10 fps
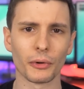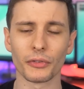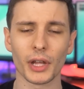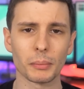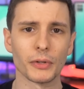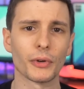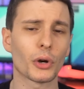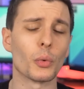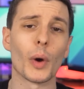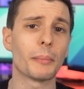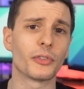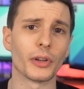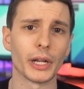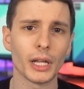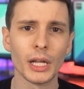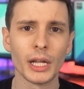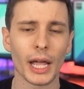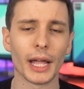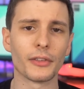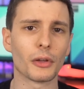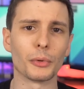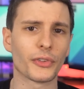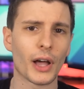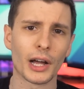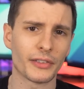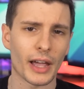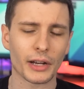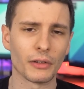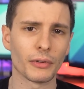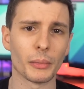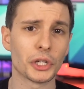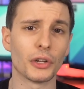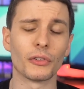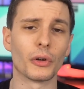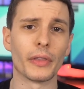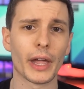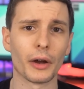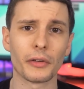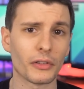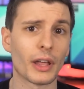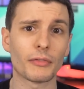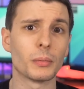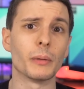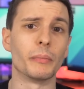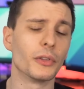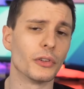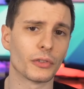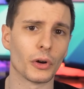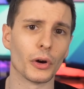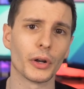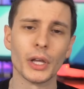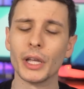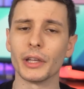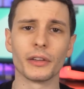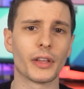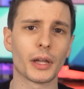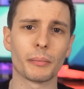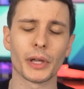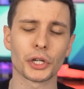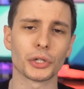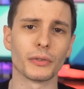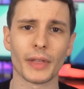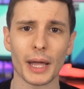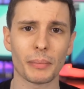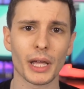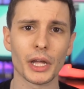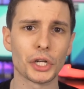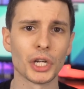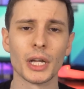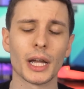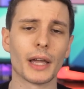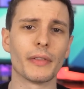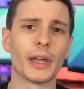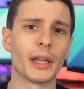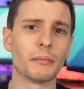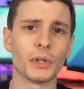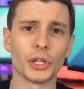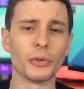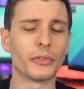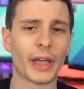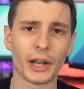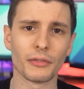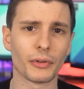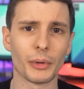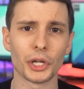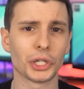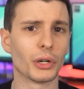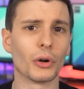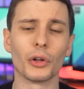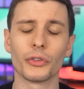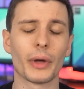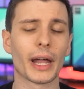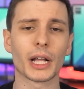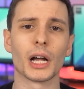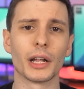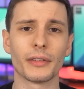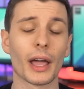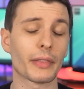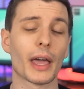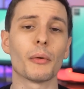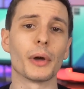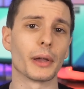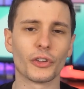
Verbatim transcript: For example, if you're on a website and someone's contact information is on there, it doesn't have to be a business card. You can take a picture of that page and then use that information, also add a contact that way.